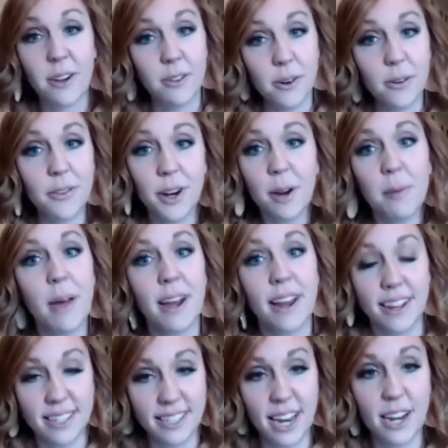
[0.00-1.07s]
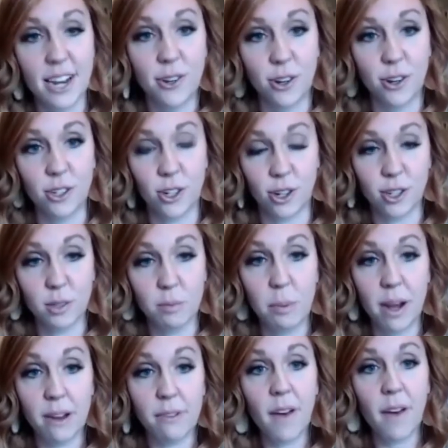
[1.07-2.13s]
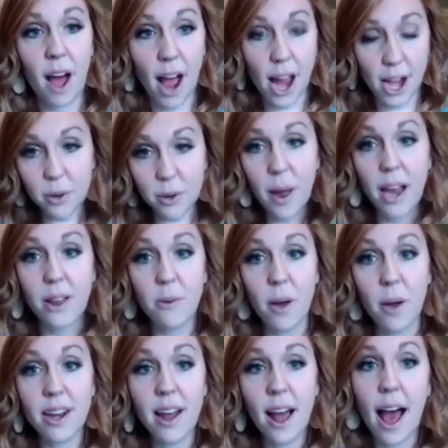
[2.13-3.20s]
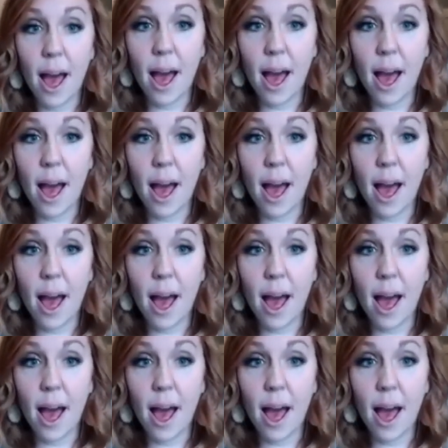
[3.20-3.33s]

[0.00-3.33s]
don't know very many extended nursers, but if I knew anyone,